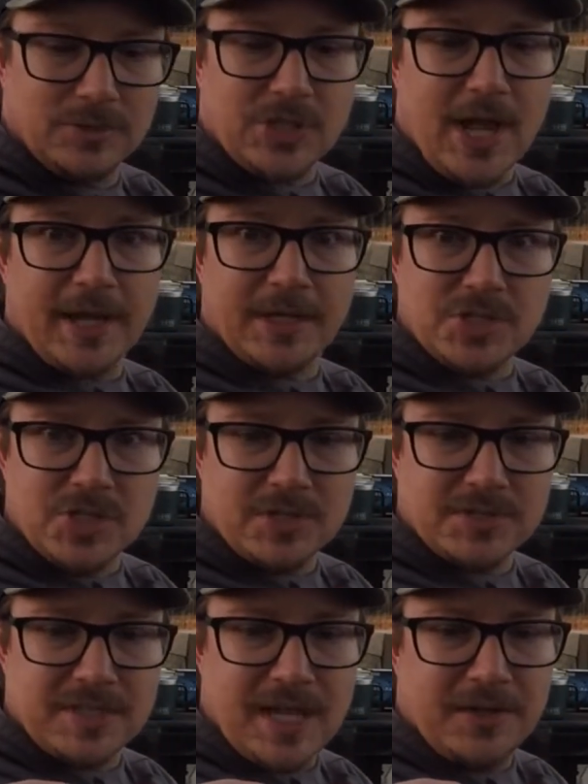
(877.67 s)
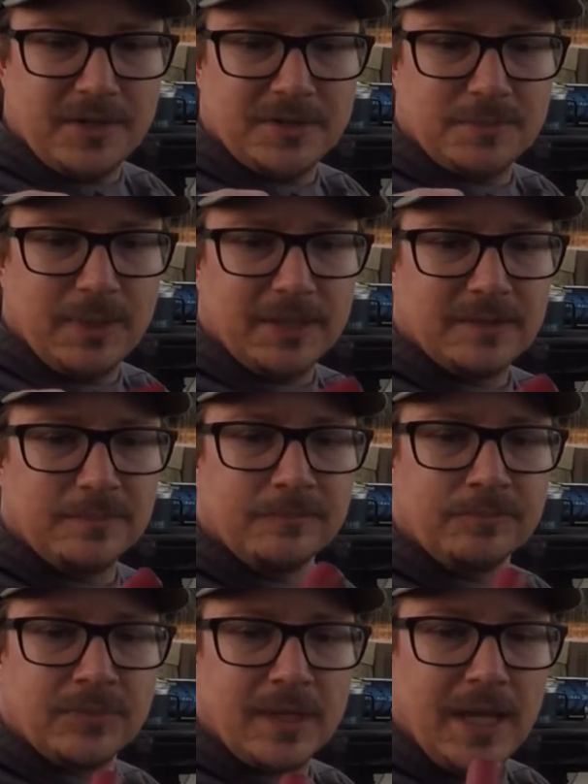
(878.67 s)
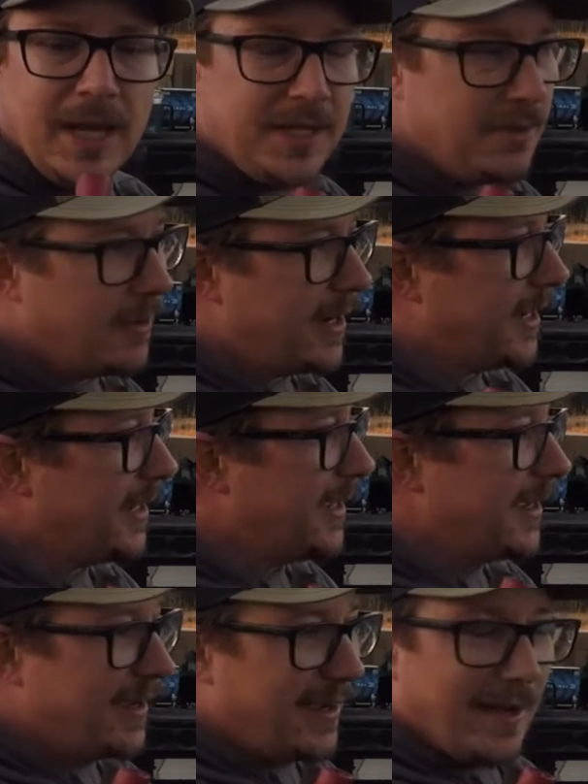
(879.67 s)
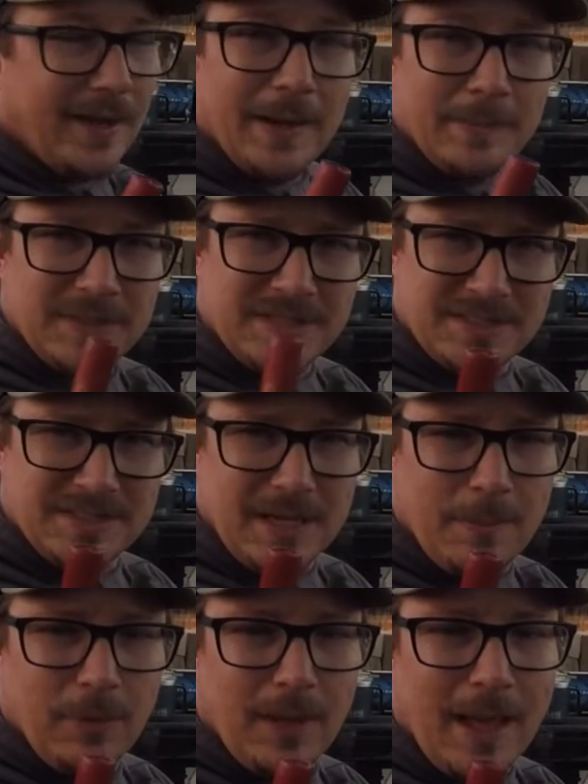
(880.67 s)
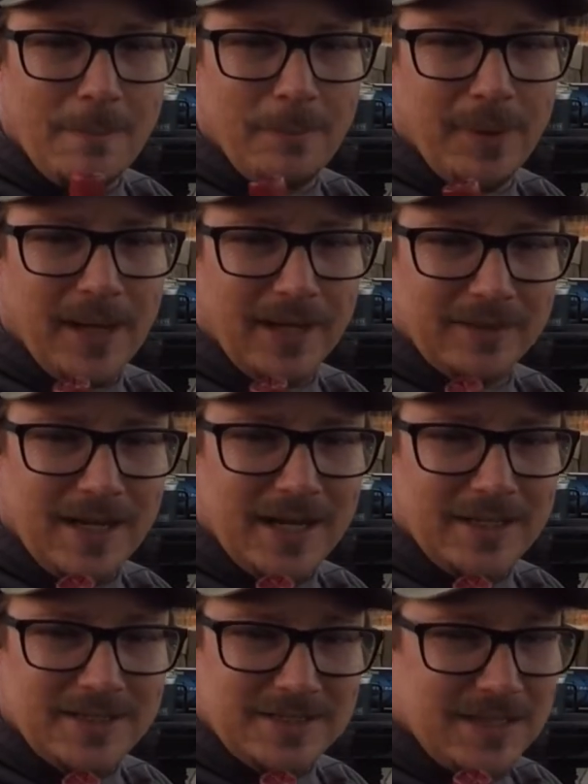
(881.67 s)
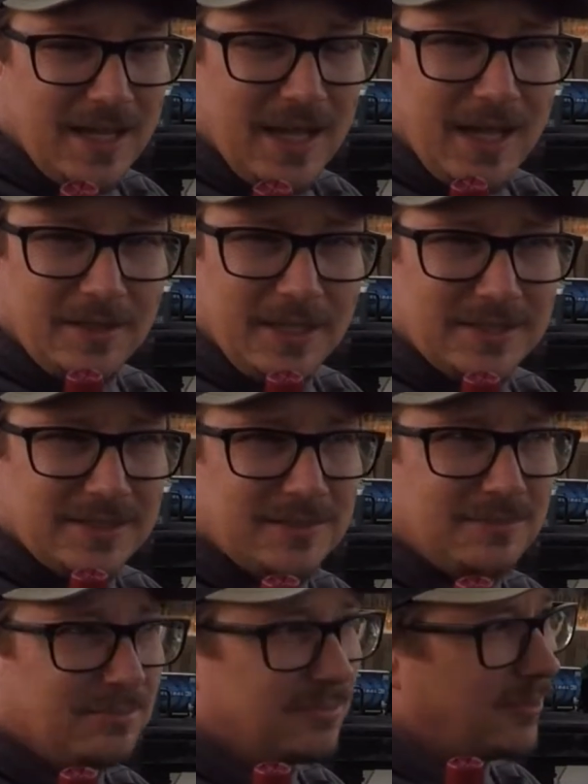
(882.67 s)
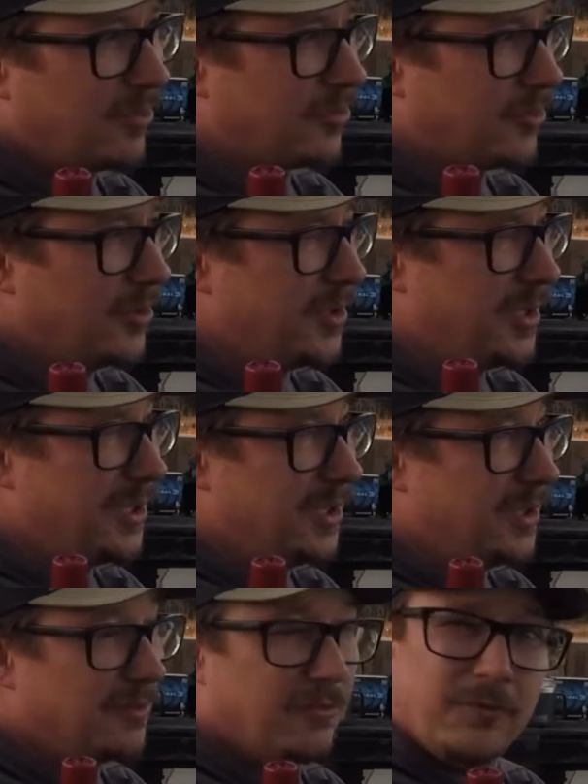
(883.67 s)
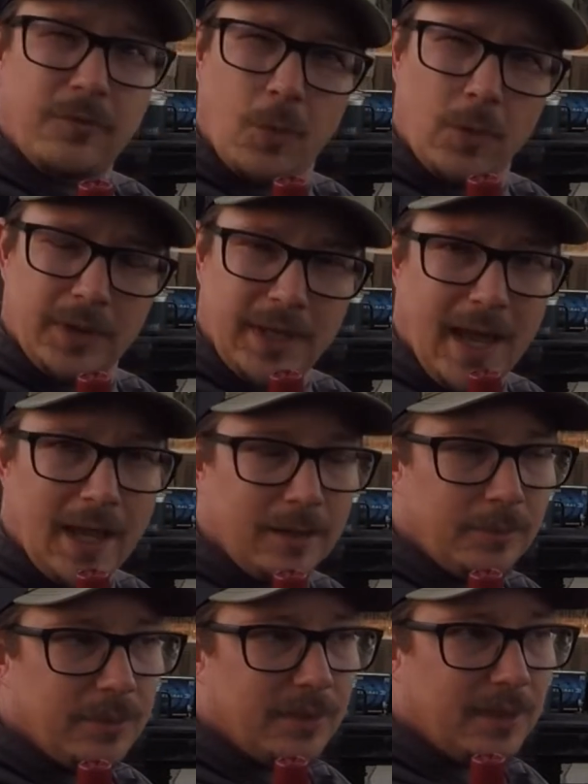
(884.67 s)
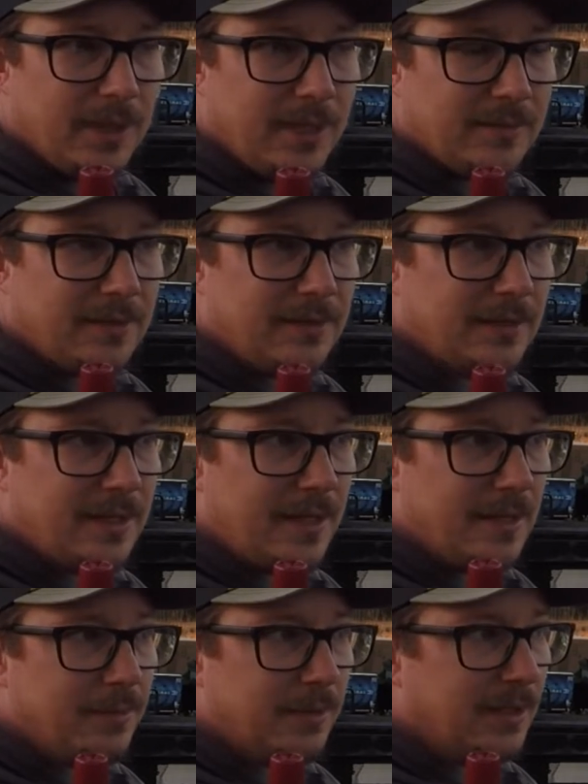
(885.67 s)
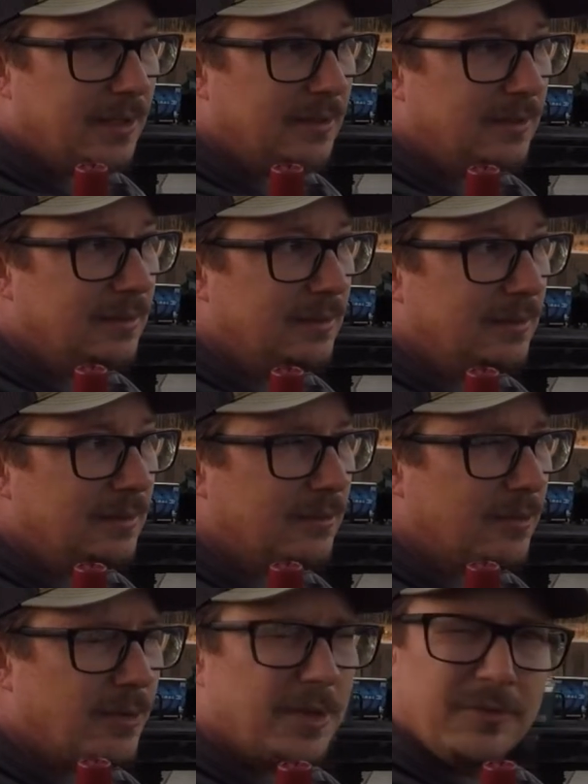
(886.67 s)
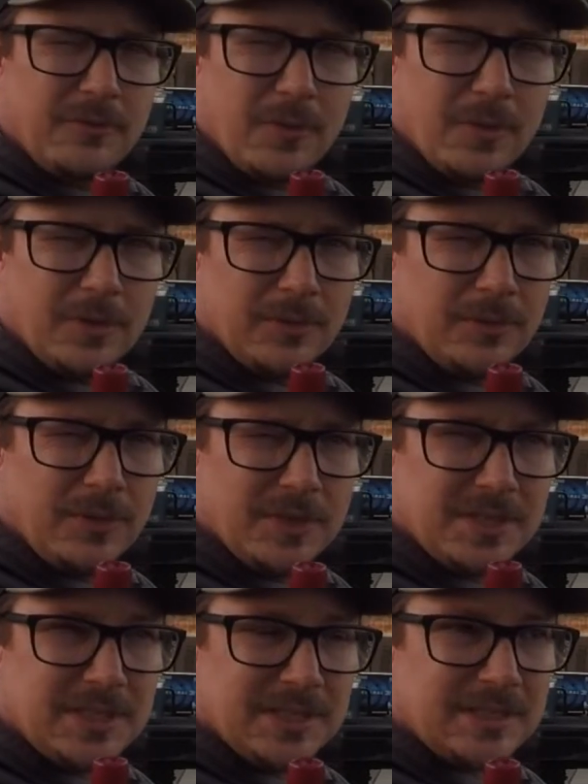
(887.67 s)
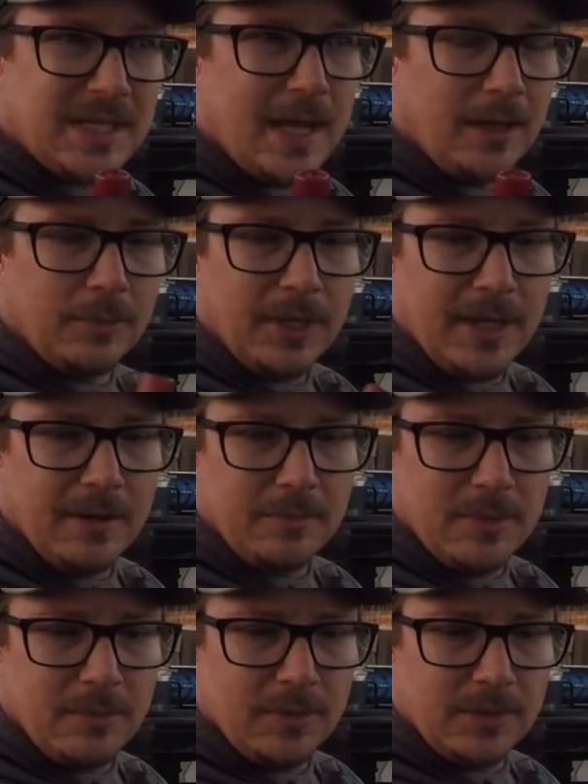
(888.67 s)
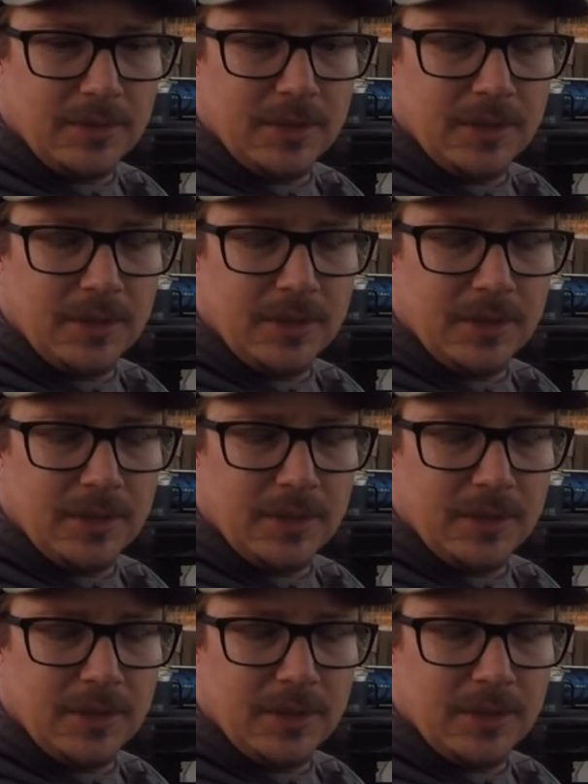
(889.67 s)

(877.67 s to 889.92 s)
shotgun shell standards, but anyway, this is double-aught buck. That is, that's 34 caliber? I'd have to look that up again. 34 or 36 caliber, I can't remember.